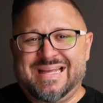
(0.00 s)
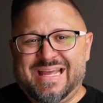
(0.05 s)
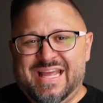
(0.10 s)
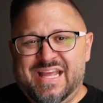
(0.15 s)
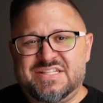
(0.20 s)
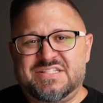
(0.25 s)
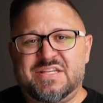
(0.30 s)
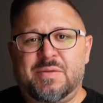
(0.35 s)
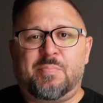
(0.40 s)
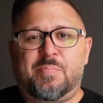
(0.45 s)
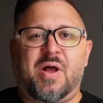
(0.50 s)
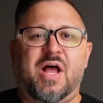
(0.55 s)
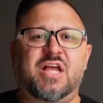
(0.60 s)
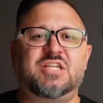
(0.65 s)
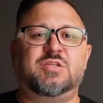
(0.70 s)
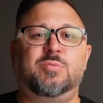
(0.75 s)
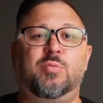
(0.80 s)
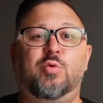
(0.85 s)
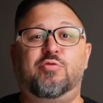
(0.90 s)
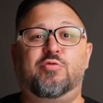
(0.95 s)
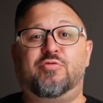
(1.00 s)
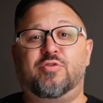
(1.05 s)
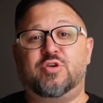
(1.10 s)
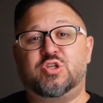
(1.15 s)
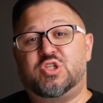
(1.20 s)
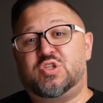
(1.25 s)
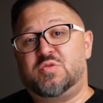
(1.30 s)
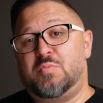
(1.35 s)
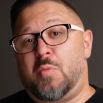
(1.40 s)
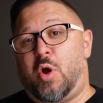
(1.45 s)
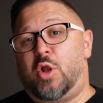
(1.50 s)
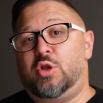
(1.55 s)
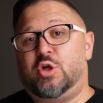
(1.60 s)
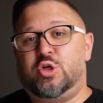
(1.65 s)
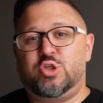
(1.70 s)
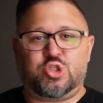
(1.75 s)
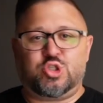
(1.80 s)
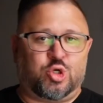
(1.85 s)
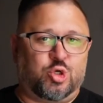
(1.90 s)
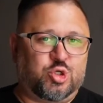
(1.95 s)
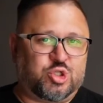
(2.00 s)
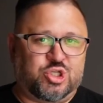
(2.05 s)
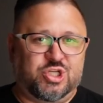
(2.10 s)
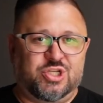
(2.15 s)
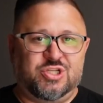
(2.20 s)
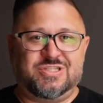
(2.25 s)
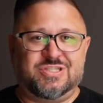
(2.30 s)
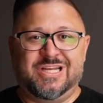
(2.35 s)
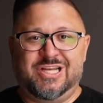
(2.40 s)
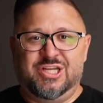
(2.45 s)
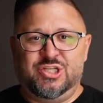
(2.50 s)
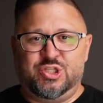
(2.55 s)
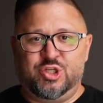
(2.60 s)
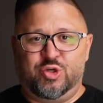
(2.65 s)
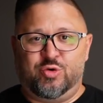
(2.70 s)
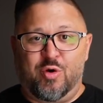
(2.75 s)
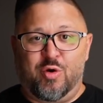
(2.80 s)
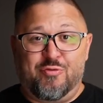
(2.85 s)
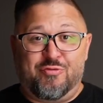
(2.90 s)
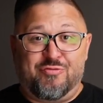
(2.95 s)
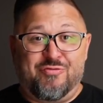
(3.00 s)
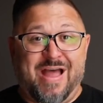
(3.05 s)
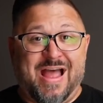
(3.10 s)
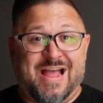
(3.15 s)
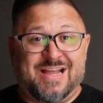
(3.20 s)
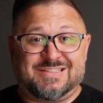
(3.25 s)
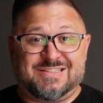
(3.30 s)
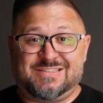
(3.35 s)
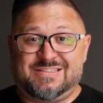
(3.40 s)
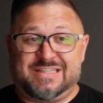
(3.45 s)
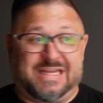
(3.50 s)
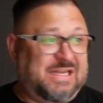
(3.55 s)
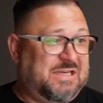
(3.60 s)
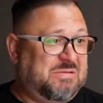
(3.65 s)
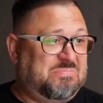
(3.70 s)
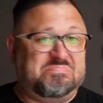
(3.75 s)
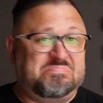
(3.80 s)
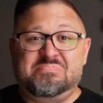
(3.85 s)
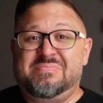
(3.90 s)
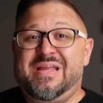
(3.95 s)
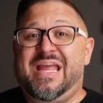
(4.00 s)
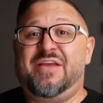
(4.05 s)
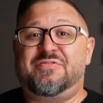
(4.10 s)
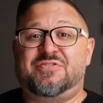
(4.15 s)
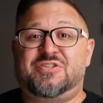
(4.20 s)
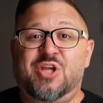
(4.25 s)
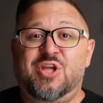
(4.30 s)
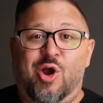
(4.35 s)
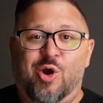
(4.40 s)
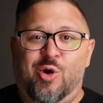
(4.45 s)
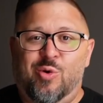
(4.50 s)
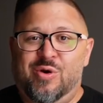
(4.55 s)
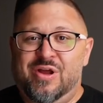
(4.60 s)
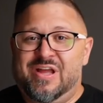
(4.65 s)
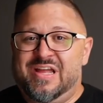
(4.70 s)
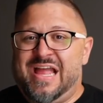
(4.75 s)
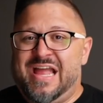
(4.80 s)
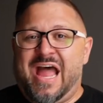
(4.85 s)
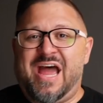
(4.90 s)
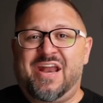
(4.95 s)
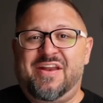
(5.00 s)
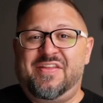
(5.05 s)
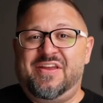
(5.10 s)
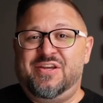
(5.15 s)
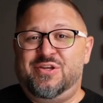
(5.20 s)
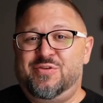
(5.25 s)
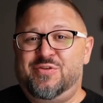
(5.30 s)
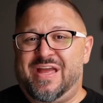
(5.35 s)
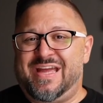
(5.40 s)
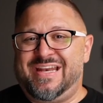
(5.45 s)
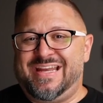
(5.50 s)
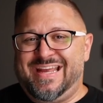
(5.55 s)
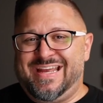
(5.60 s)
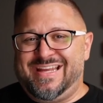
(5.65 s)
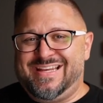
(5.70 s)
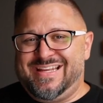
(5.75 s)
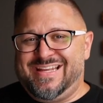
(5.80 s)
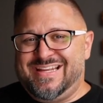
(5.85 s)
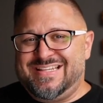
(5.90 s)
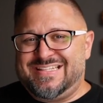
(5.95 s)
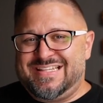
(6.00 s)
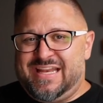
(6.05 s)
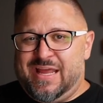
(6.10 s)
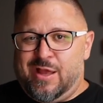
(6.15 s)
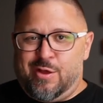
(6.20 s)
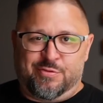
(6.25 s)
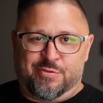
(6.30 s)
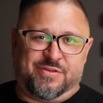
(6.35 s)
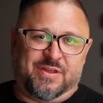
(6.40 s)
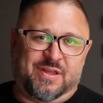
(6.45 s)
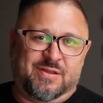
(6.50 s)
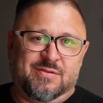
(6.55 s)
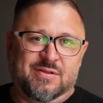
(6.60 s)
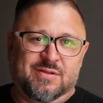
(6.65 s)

Is it possible for smaller churches to grow fast? And if so, how do they do that and is it healthy?